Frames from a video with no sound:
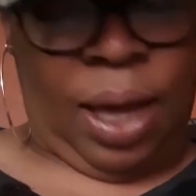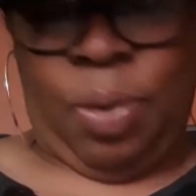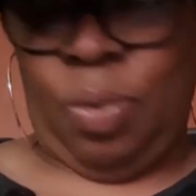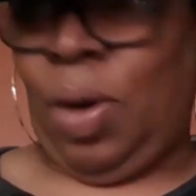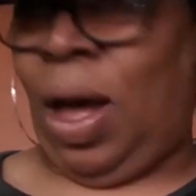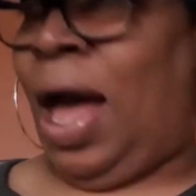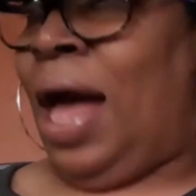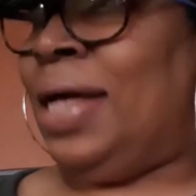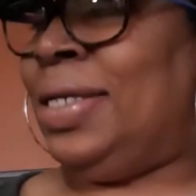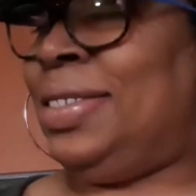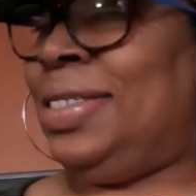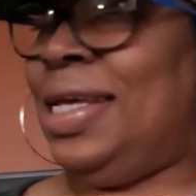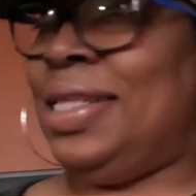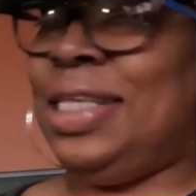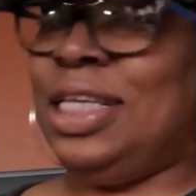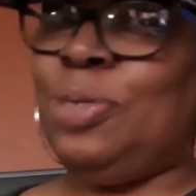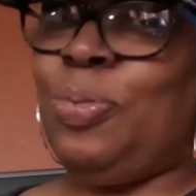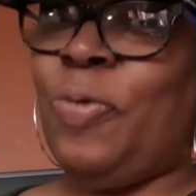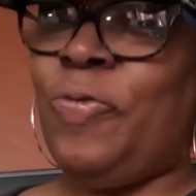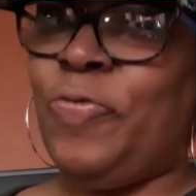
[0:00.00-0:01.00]
I said
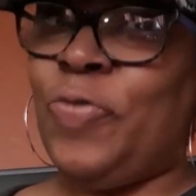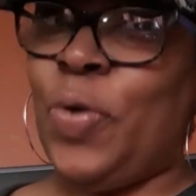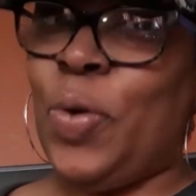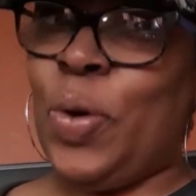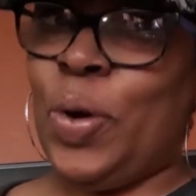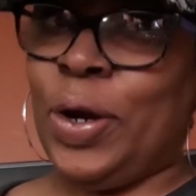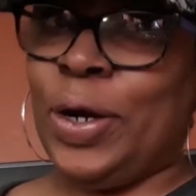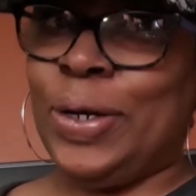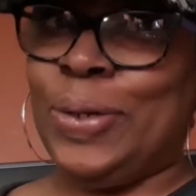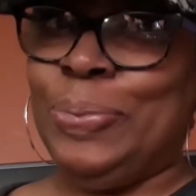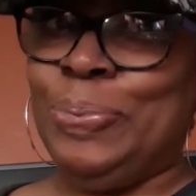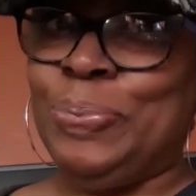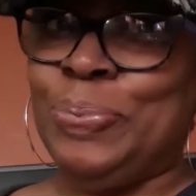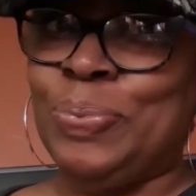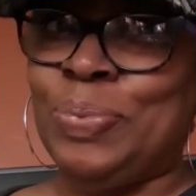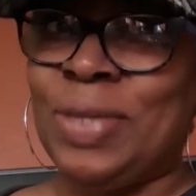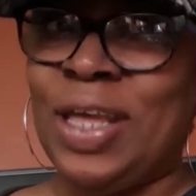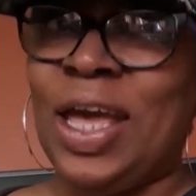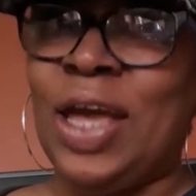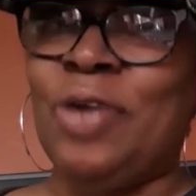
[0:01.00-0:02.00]
this before,
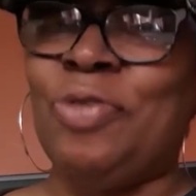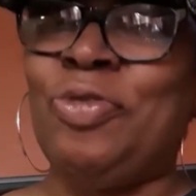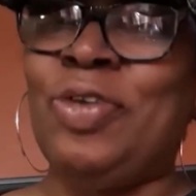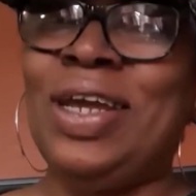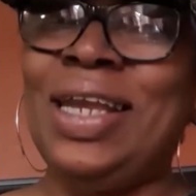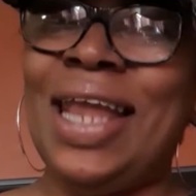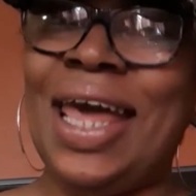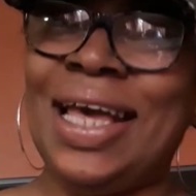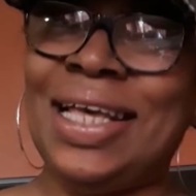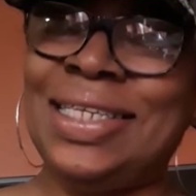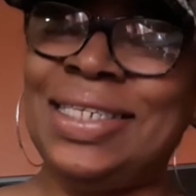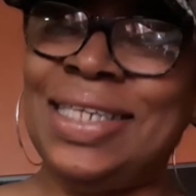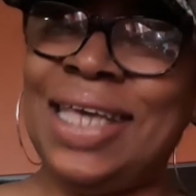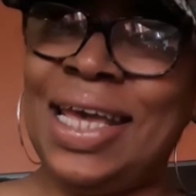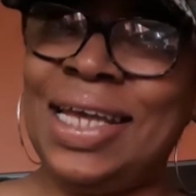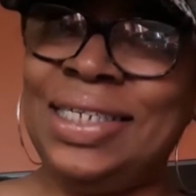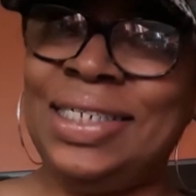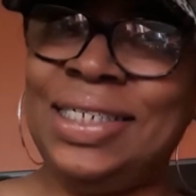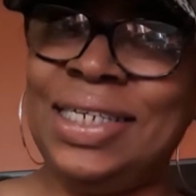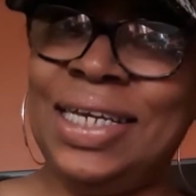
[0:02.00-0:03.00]

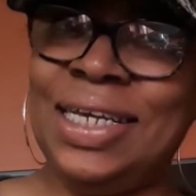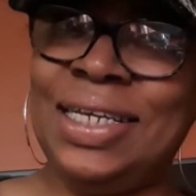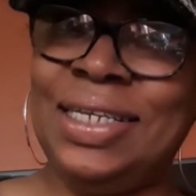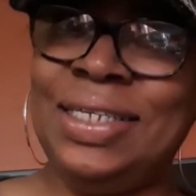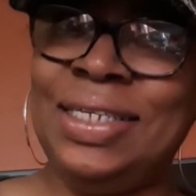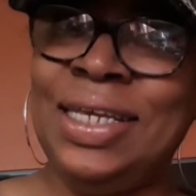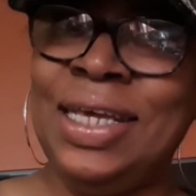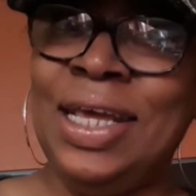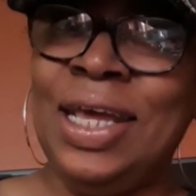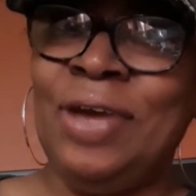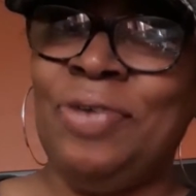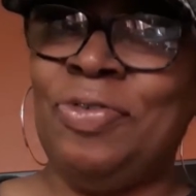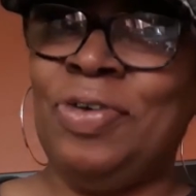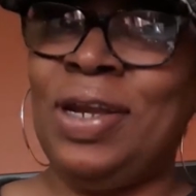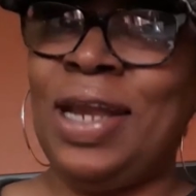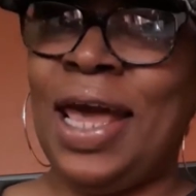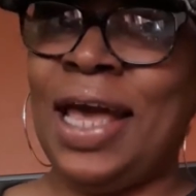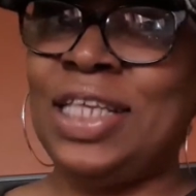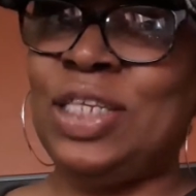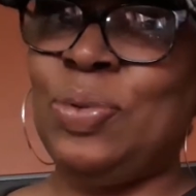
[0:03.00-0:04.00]
relaxation.
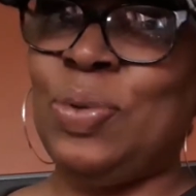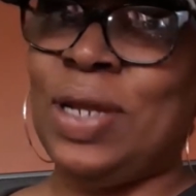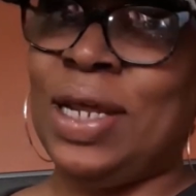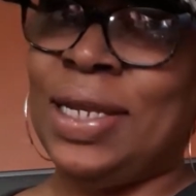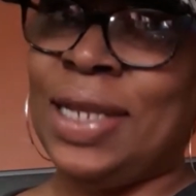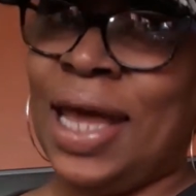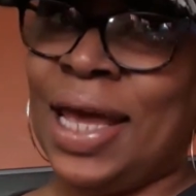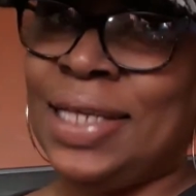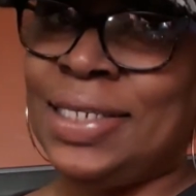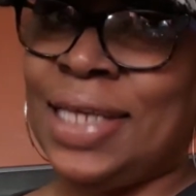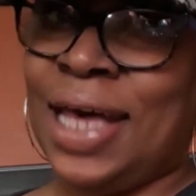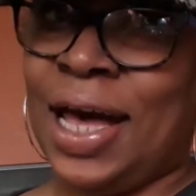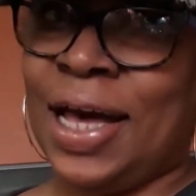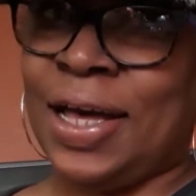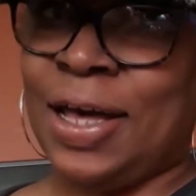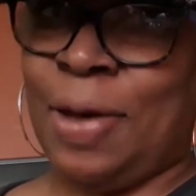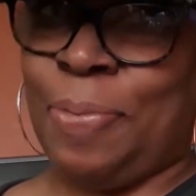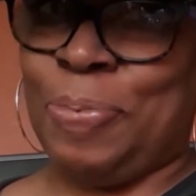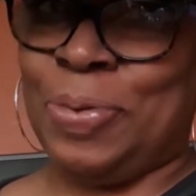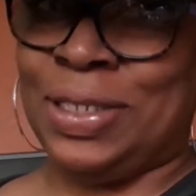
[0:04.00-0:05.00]
Relax with a nice hot
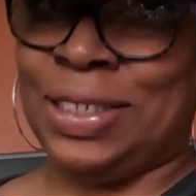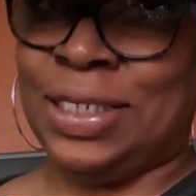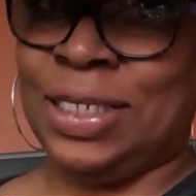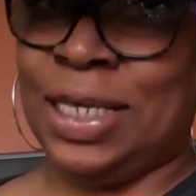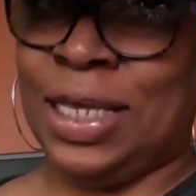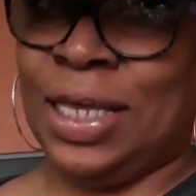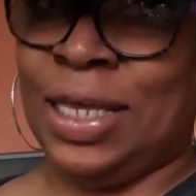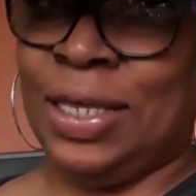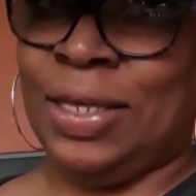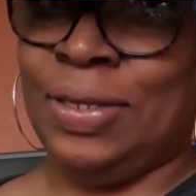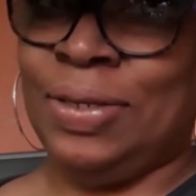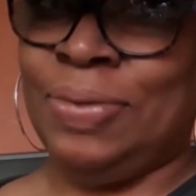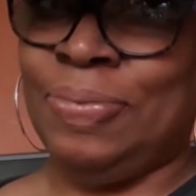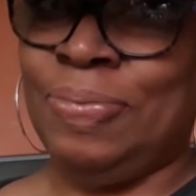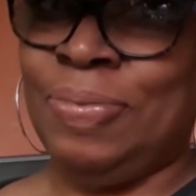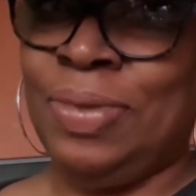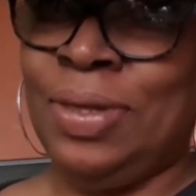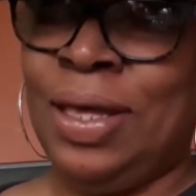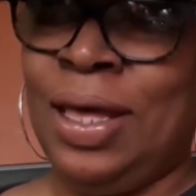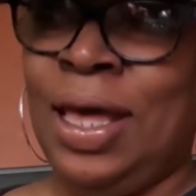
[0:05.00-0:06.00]
cup of tea.
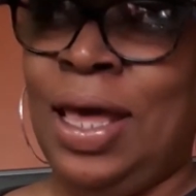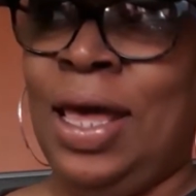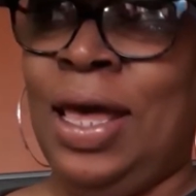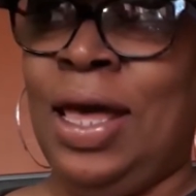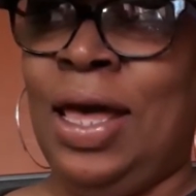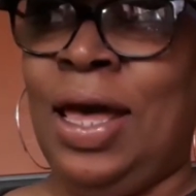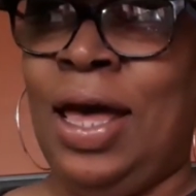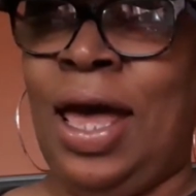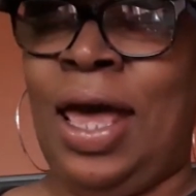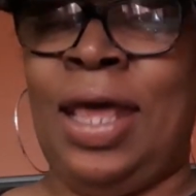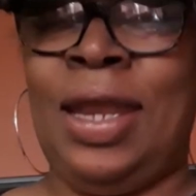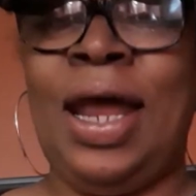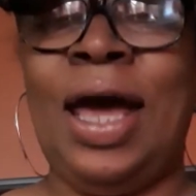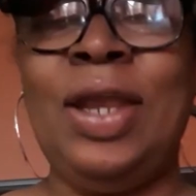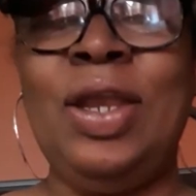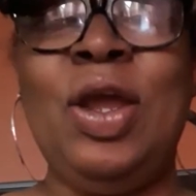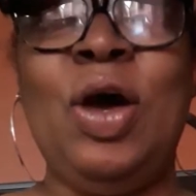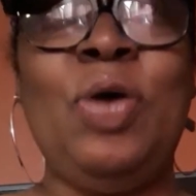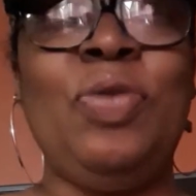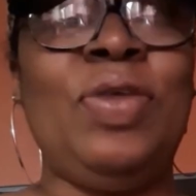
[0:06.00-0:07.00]
And I
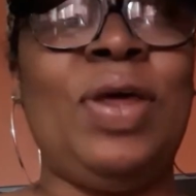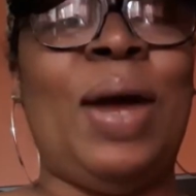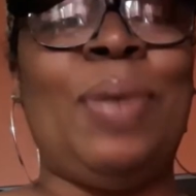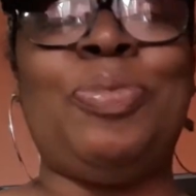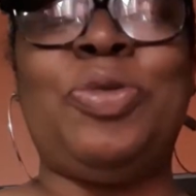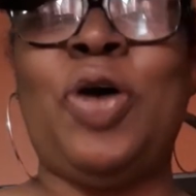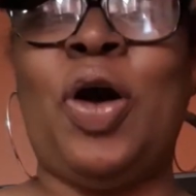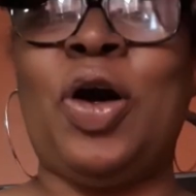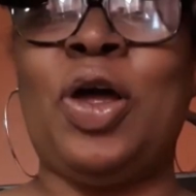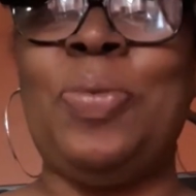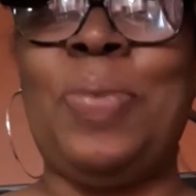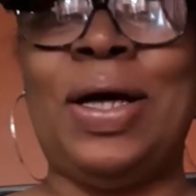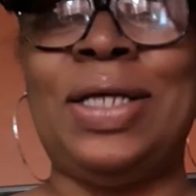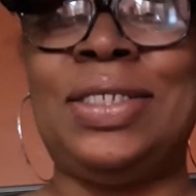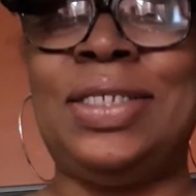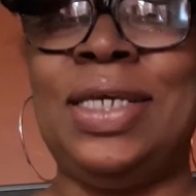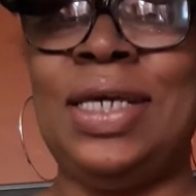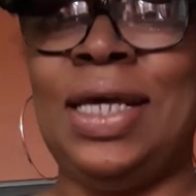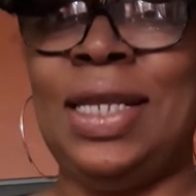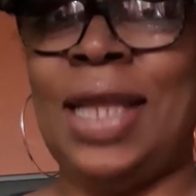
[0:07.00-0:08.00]
know that I'm talking about
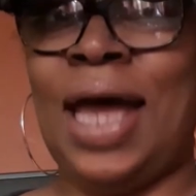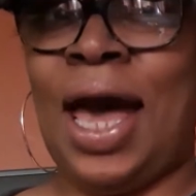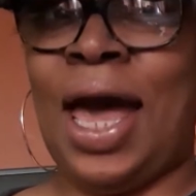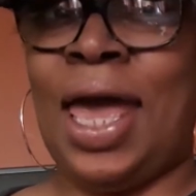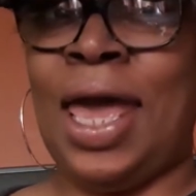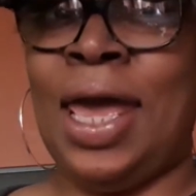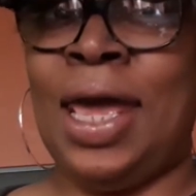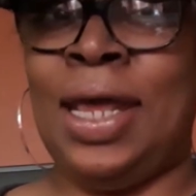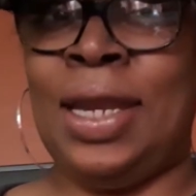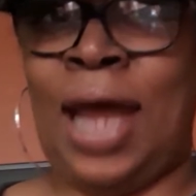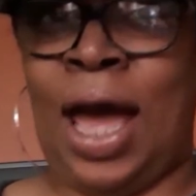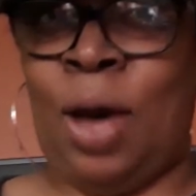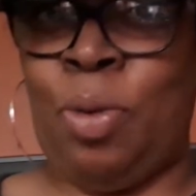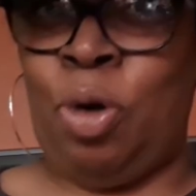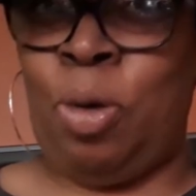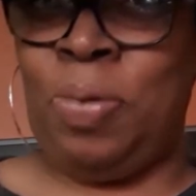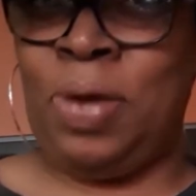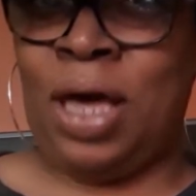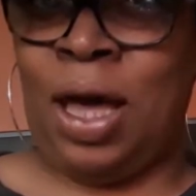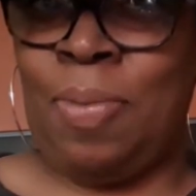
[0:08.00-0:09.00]
tea a lot, and I
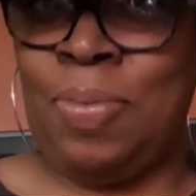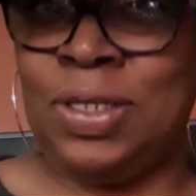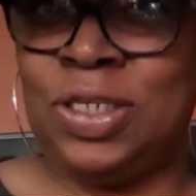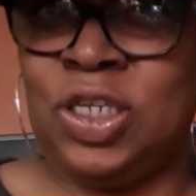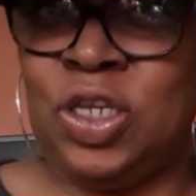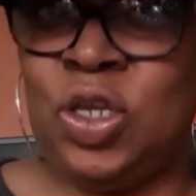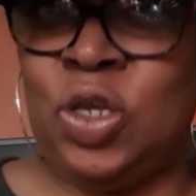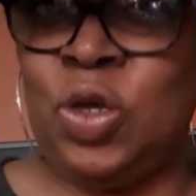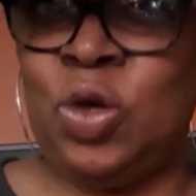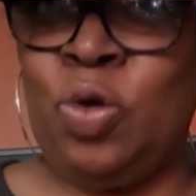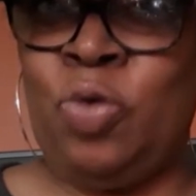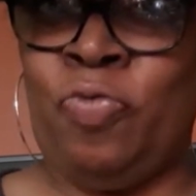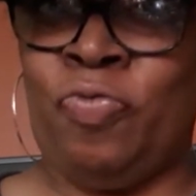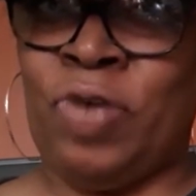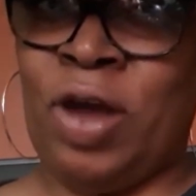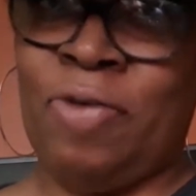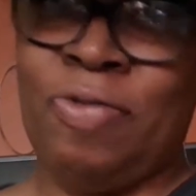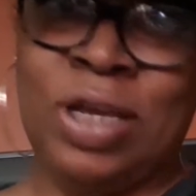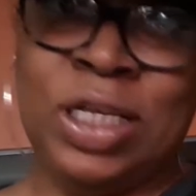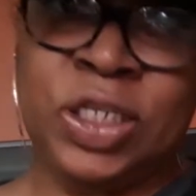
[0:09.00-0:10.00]
will be coming to you
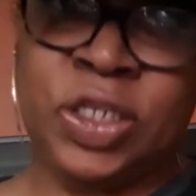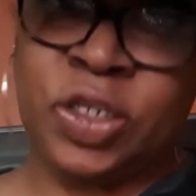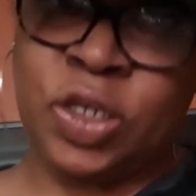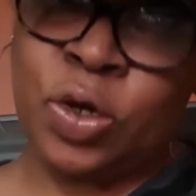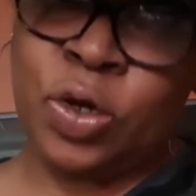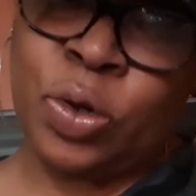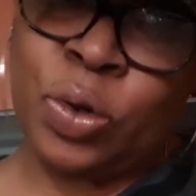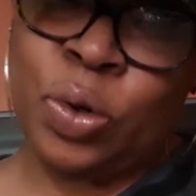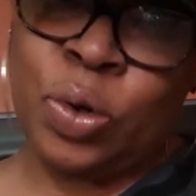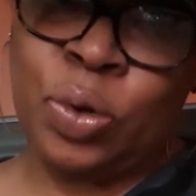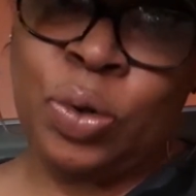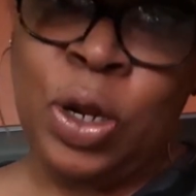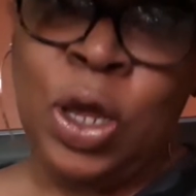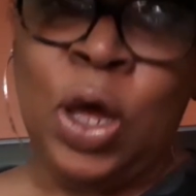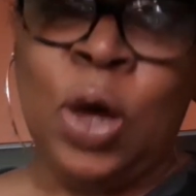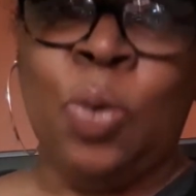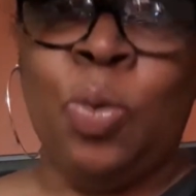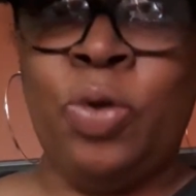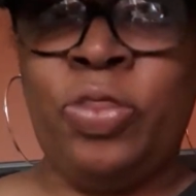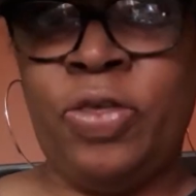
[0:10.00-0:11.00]
very soon
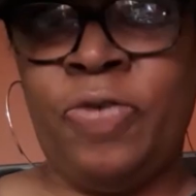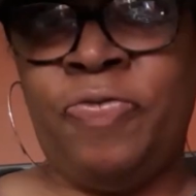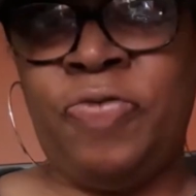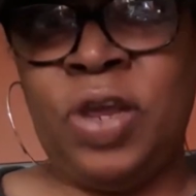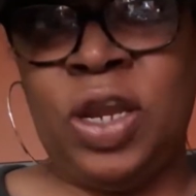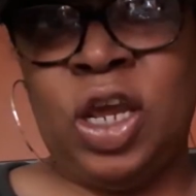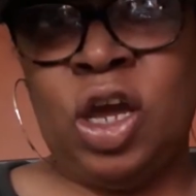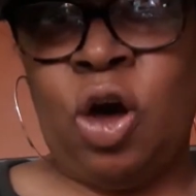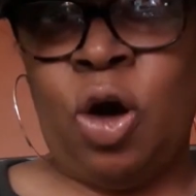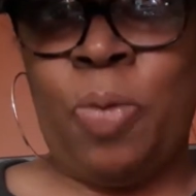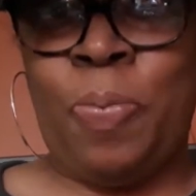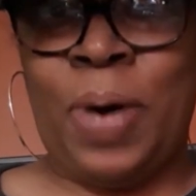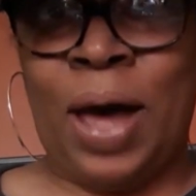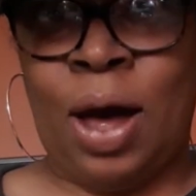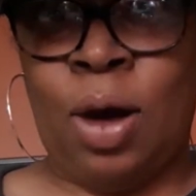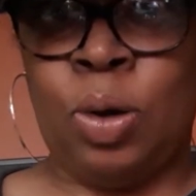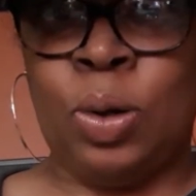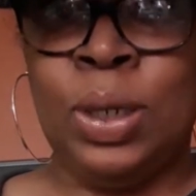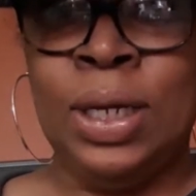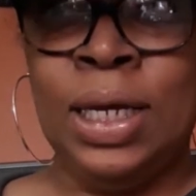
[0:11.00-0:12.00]
with a video
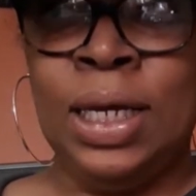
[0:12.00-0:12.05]
about